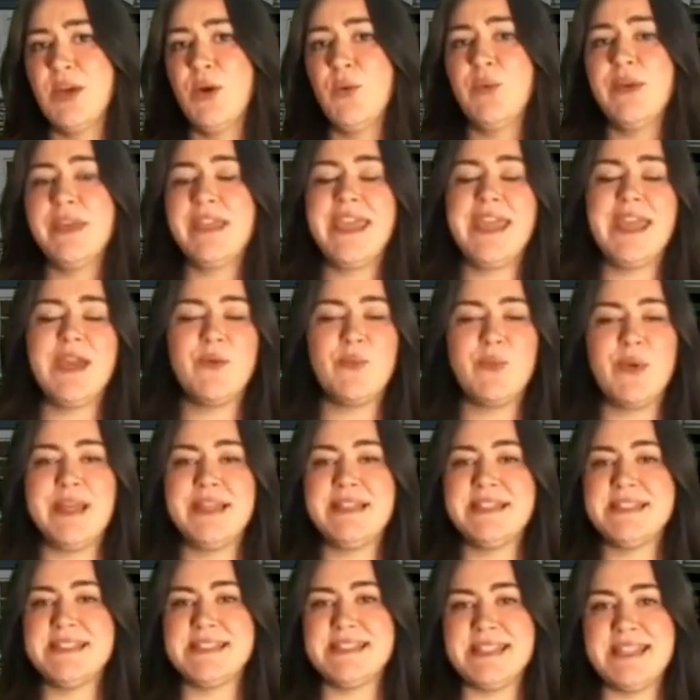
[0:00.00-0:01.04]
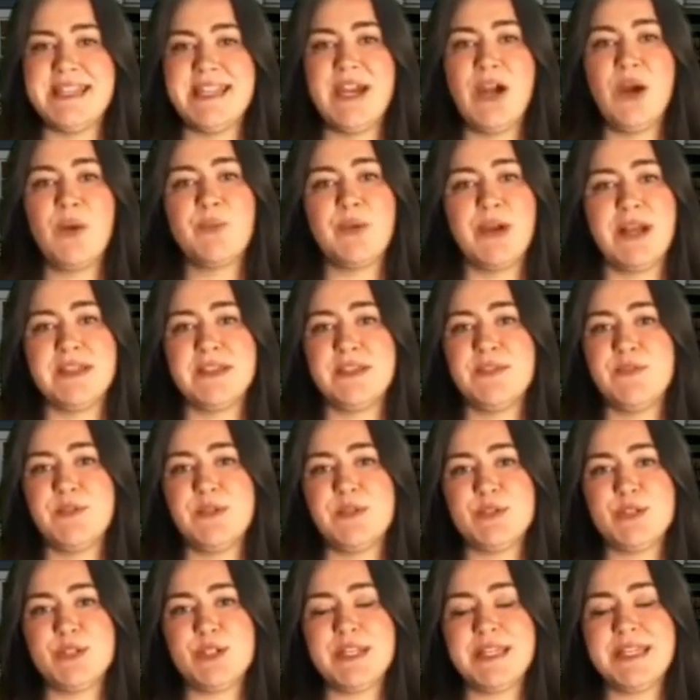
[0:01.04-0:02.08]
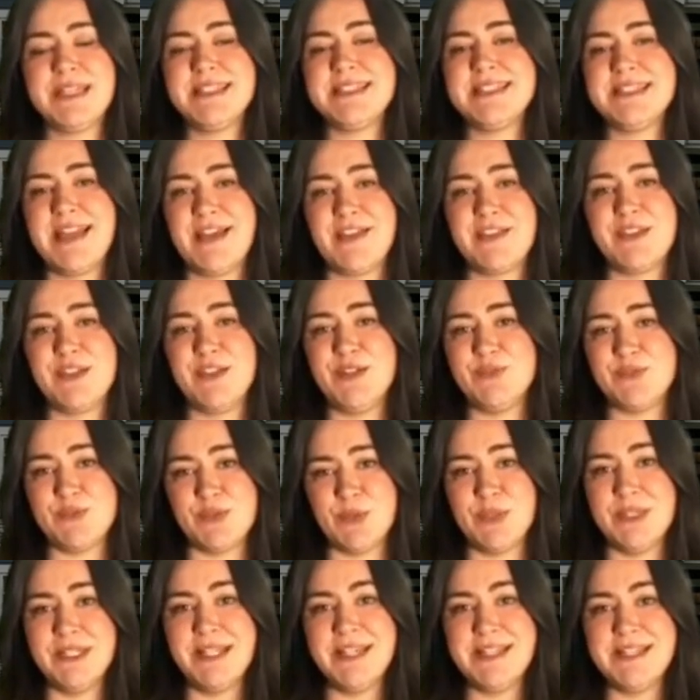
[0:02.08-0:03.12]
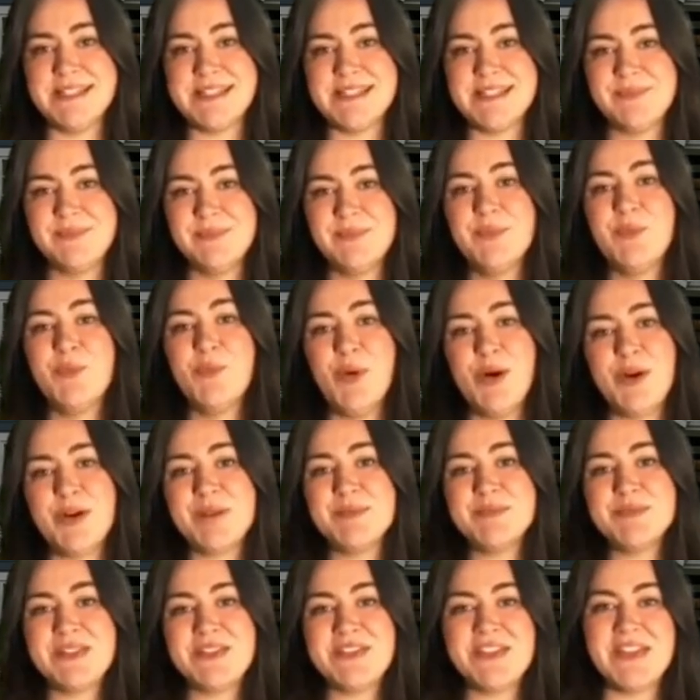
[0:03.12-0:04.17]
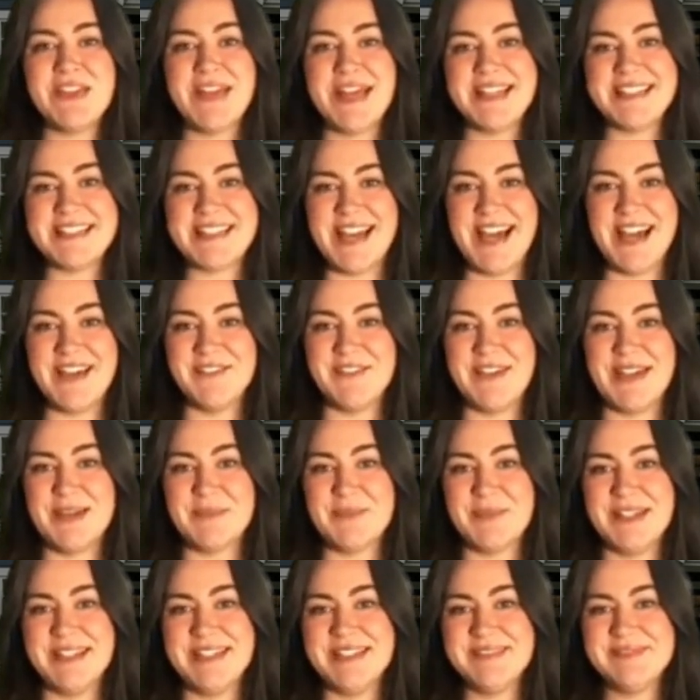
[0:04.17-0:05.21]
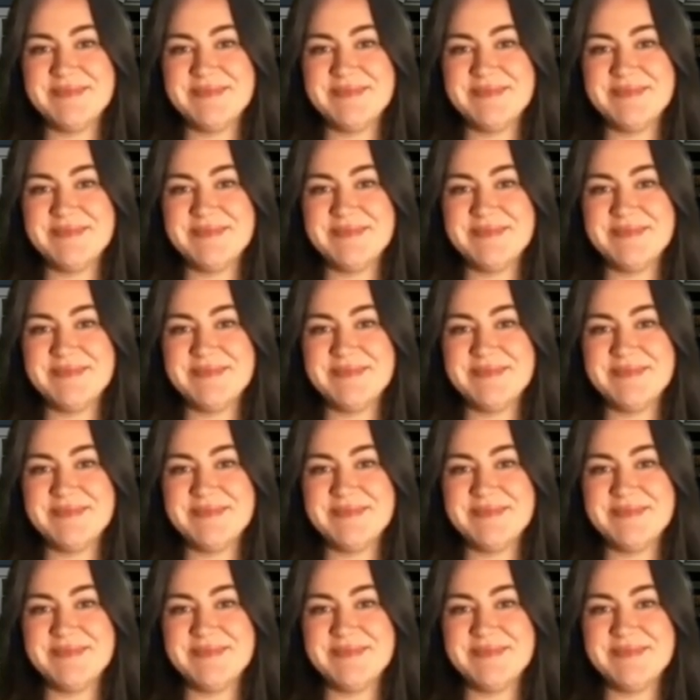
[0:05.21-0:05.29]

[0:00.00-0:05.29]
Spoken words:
We can't wait to see how bright the future gets now that you've joined us. Welcome to the LightSkye family.